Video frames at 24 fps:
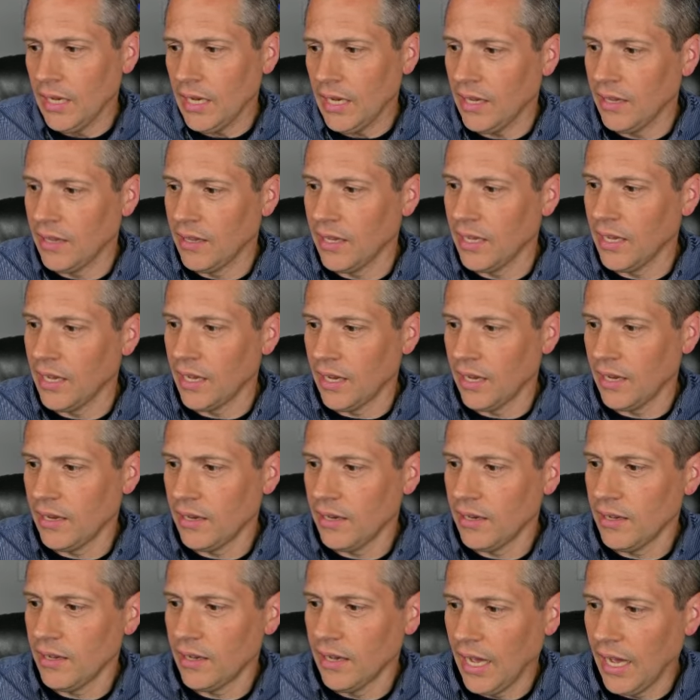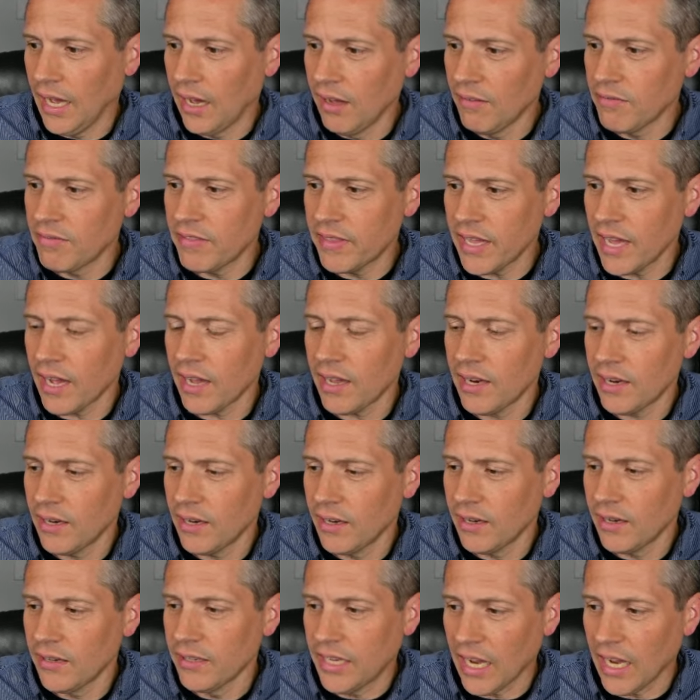And then of that
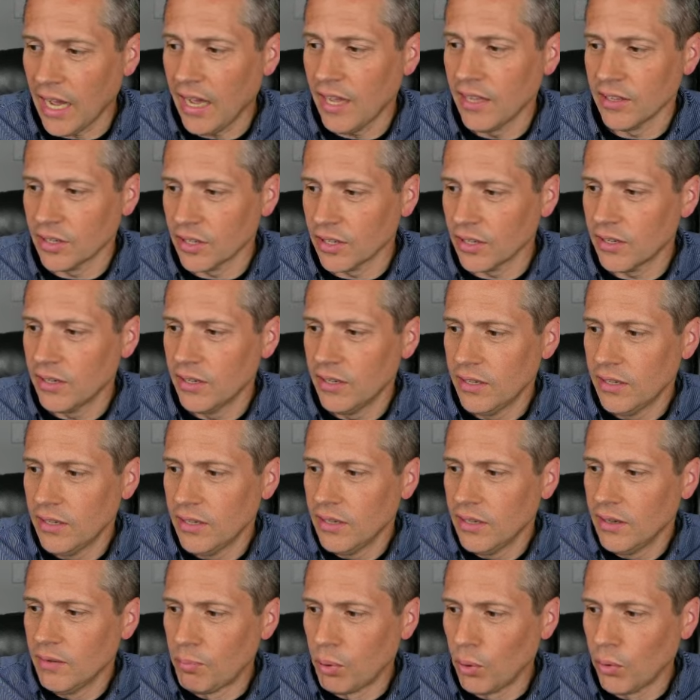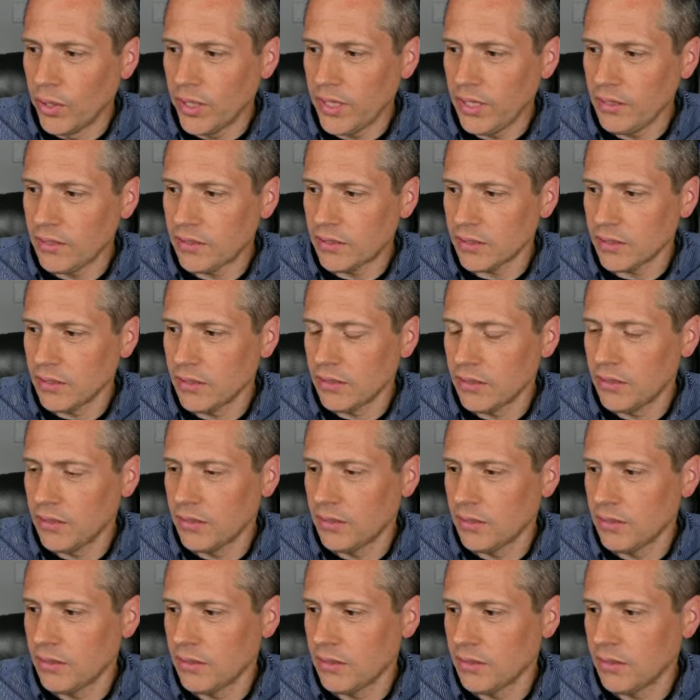dollar,
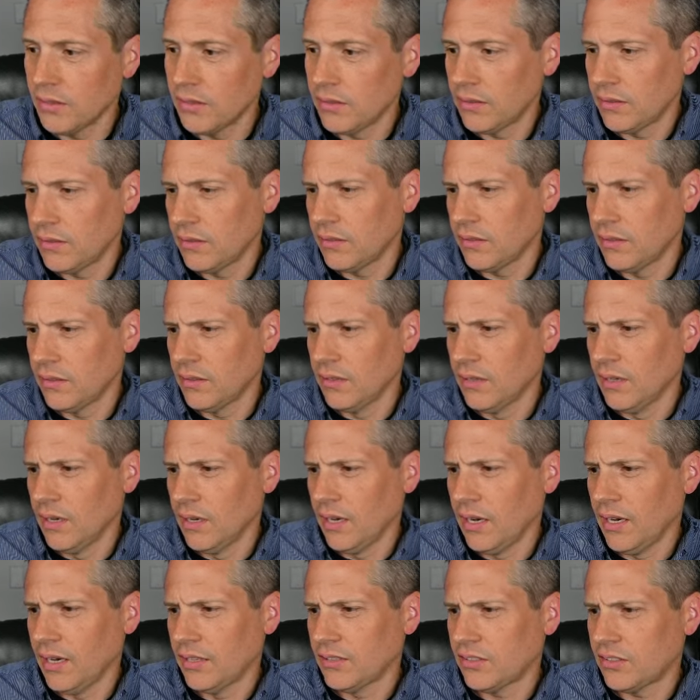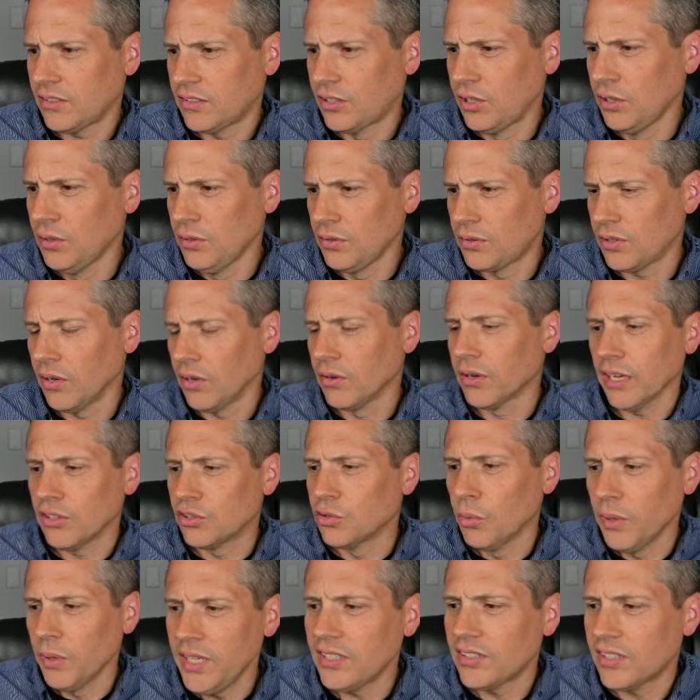
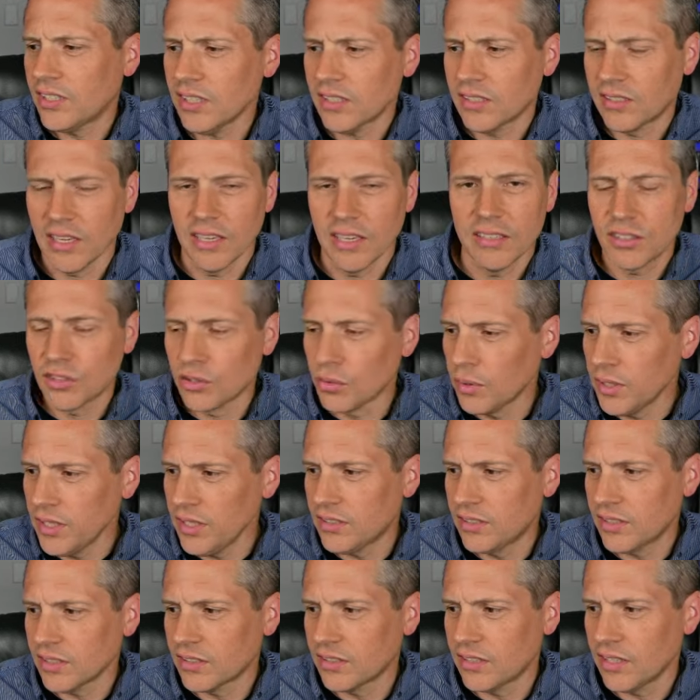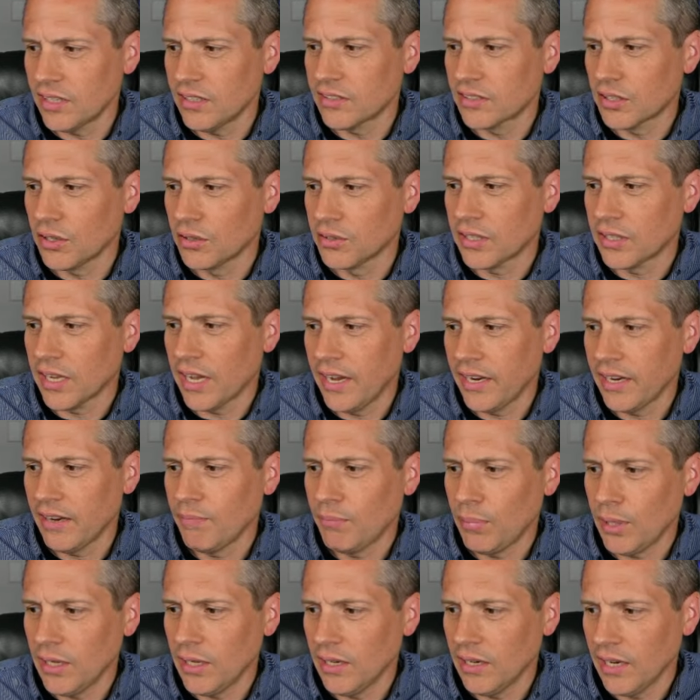26 cents. 26 cents goes to
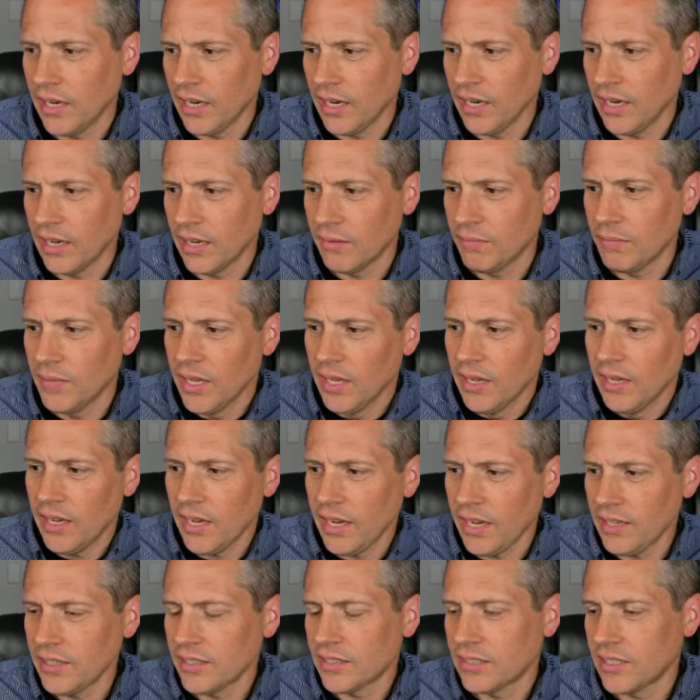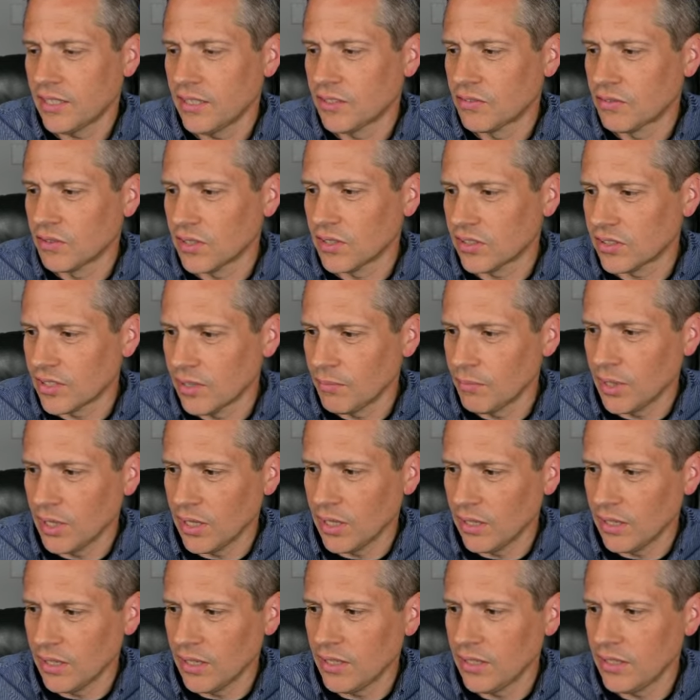IMB and NAMB, 8 cents for the
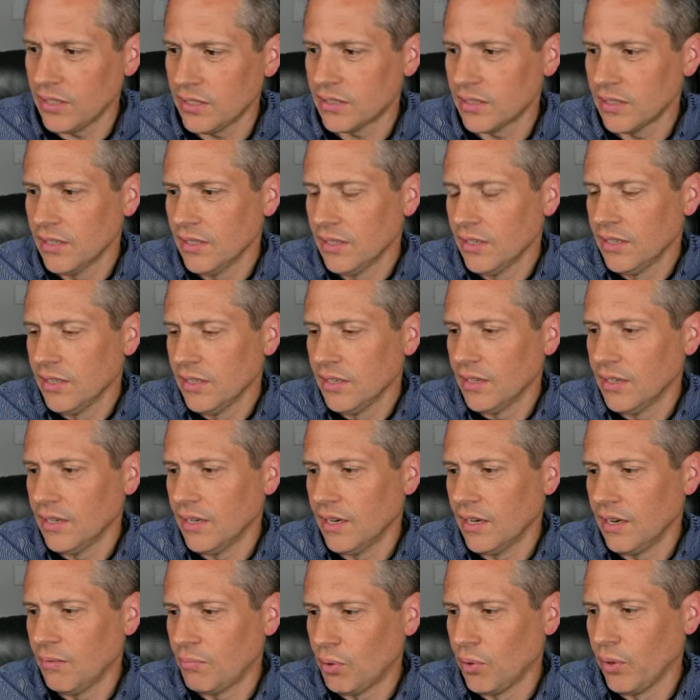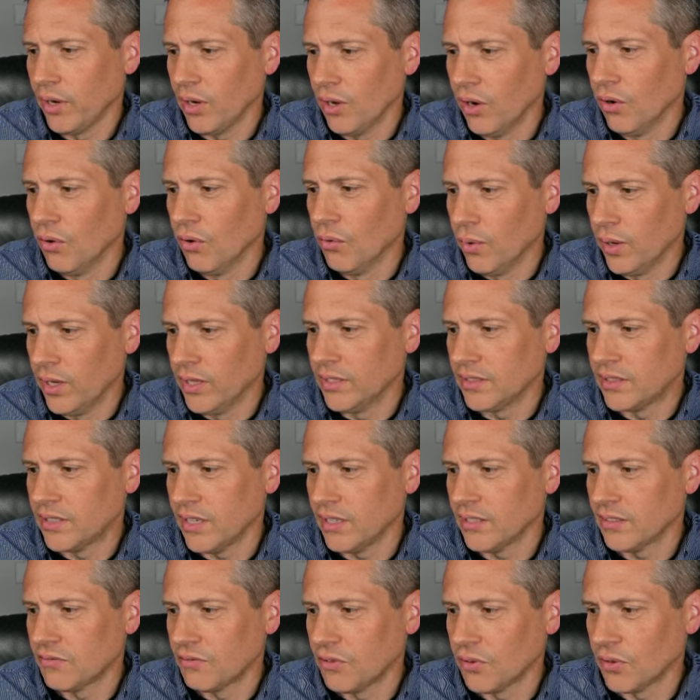seminaries, 0.01
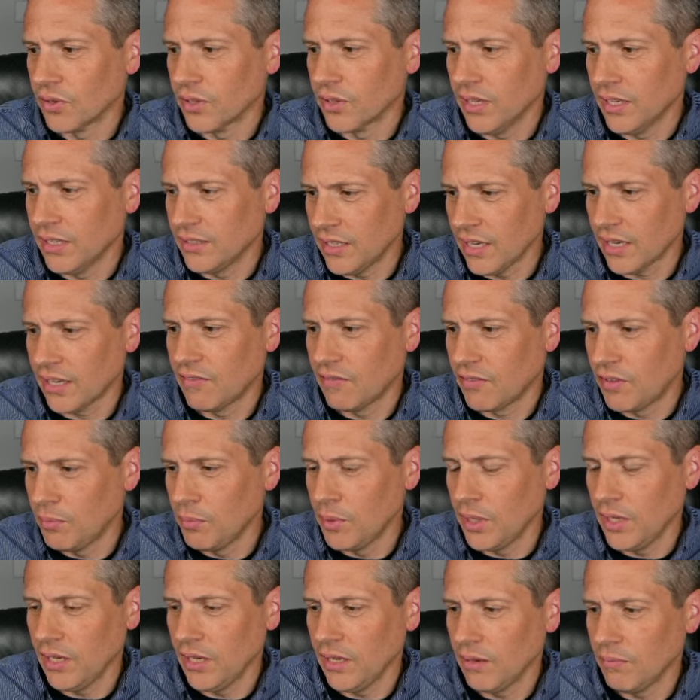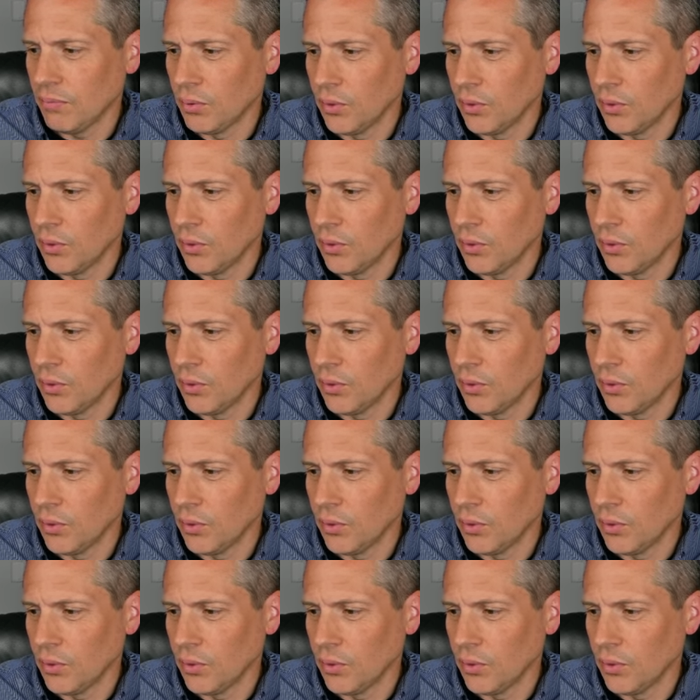cents for the executive committee, and